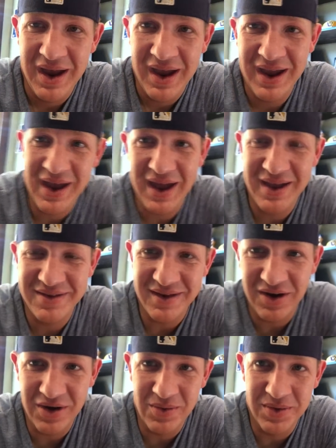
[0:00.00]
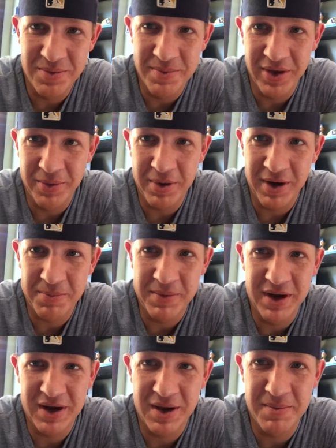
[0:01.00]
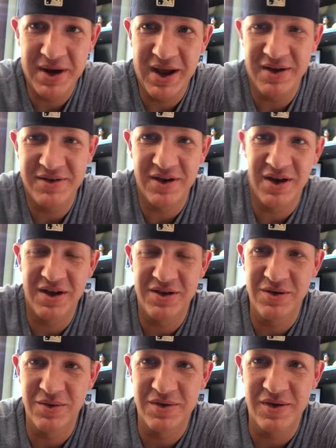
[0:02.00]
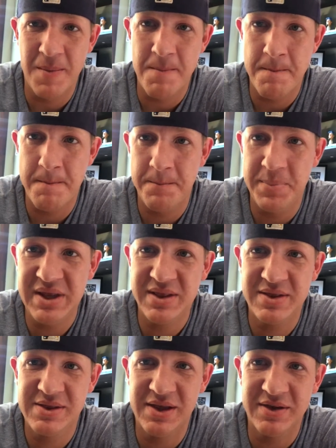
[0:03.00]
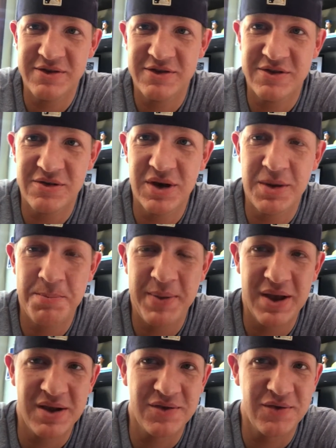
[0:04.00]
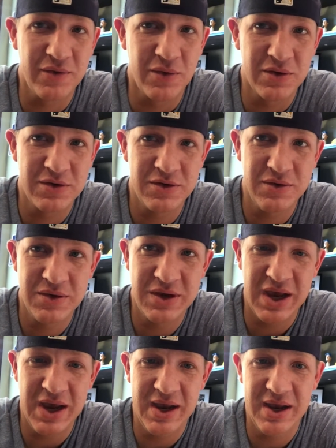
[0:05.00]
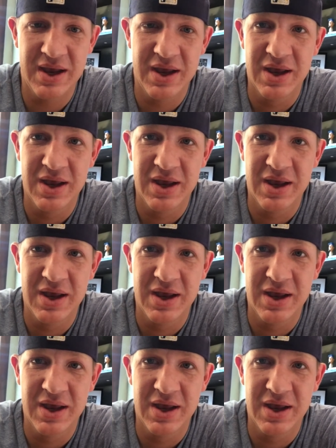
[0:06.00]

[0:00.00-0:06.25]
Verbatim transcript: Hey guys, Eric with the Miller Park Minute coming at you, doing some beat the streak picks for today.